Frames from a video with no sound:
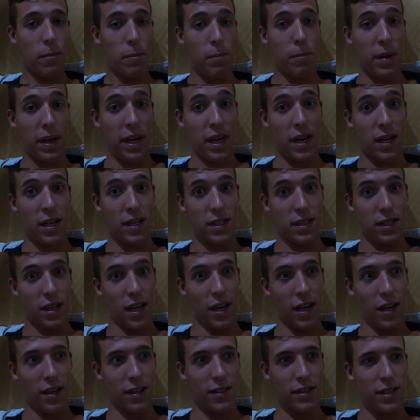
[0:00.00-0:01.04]
beginners
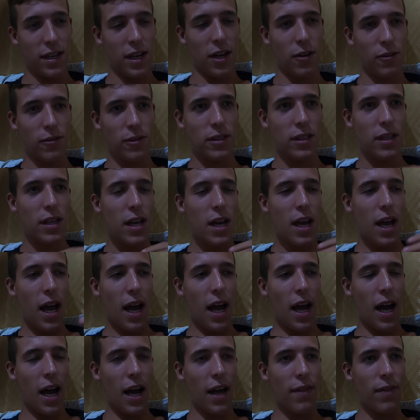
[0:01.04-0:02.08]
like ourselves.
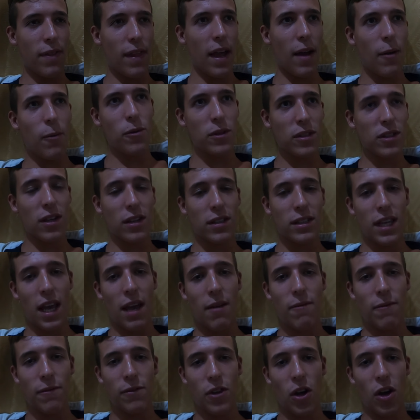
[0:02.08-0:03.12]
And that was our
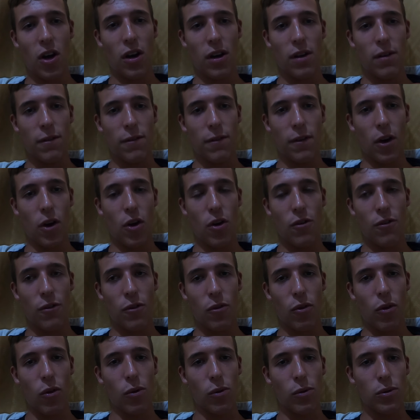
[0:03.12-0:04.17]
10th dive
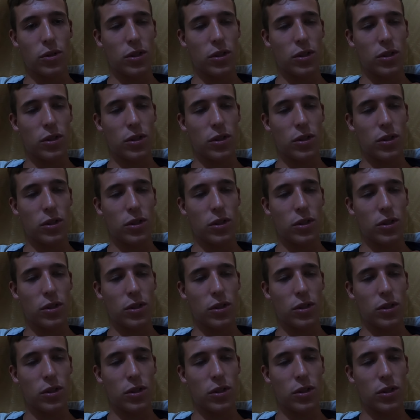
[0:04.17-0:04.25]
overall.